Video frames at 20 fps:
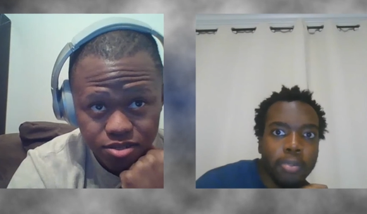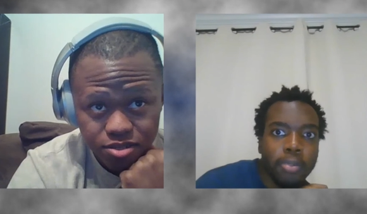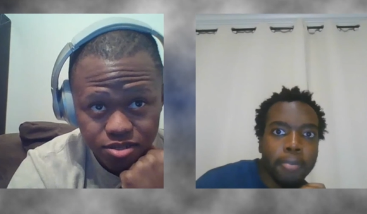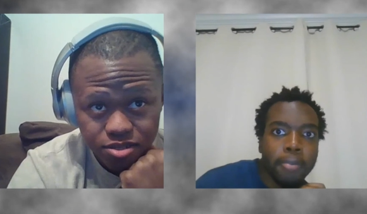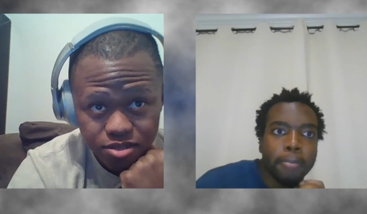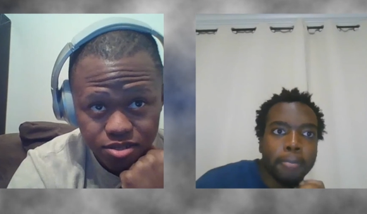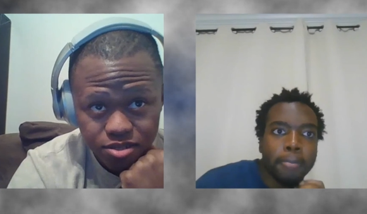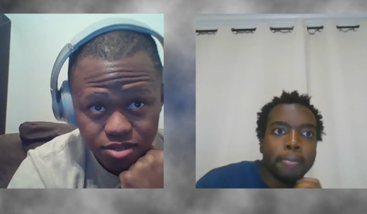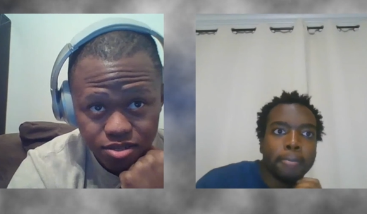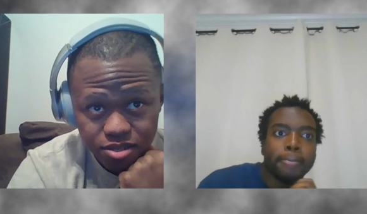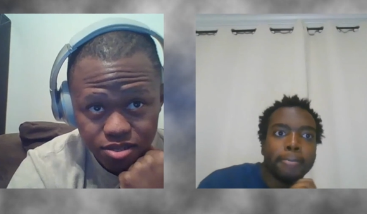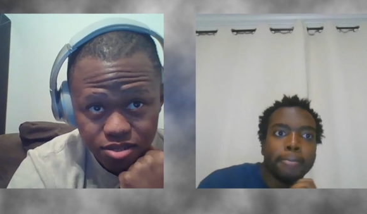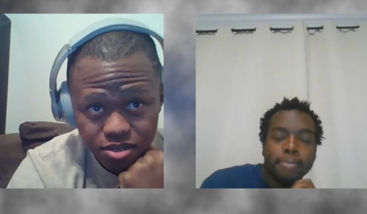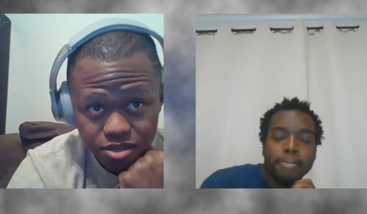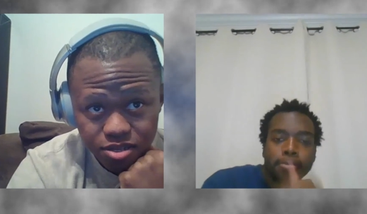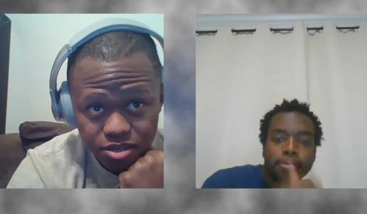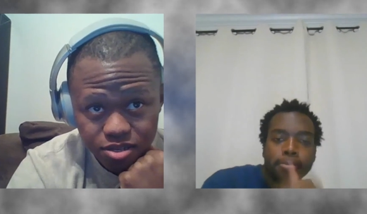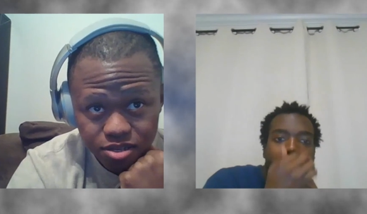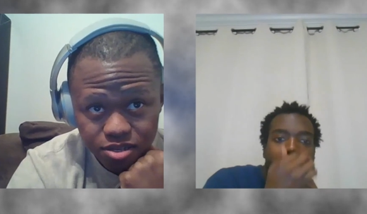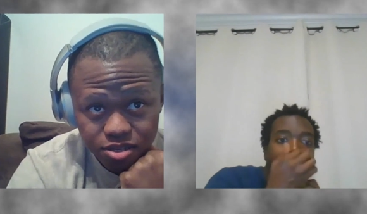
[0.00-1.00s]

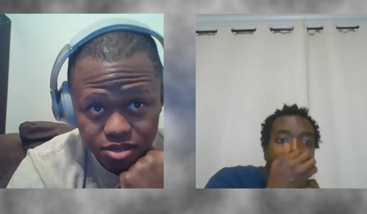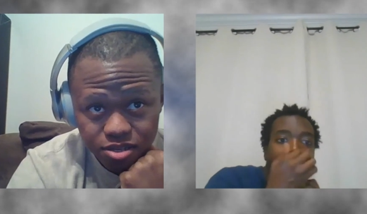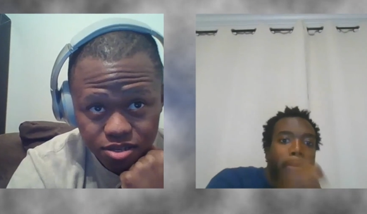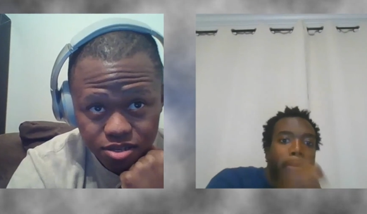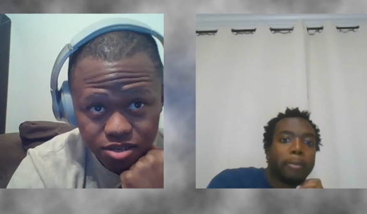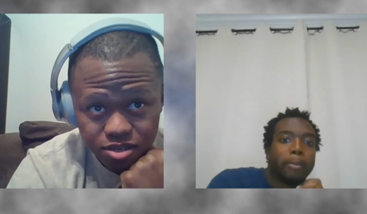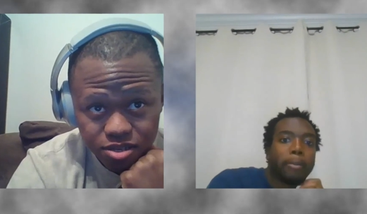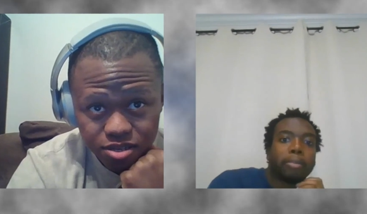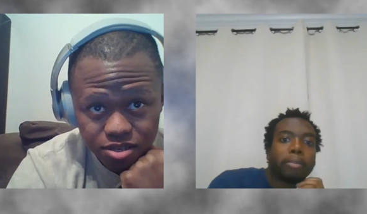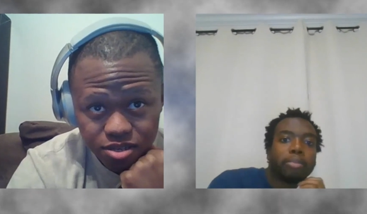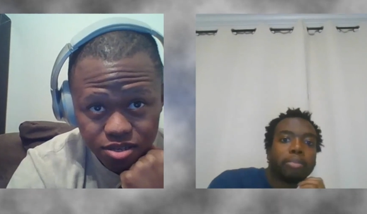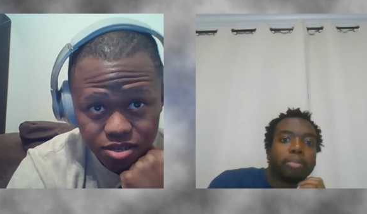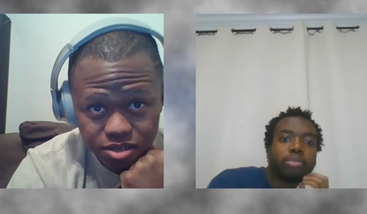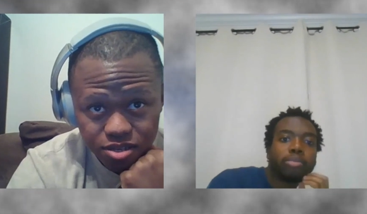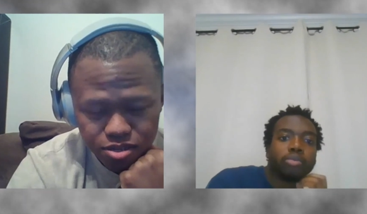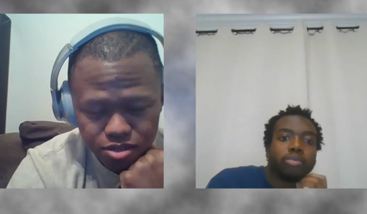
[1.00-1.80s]
[no speech]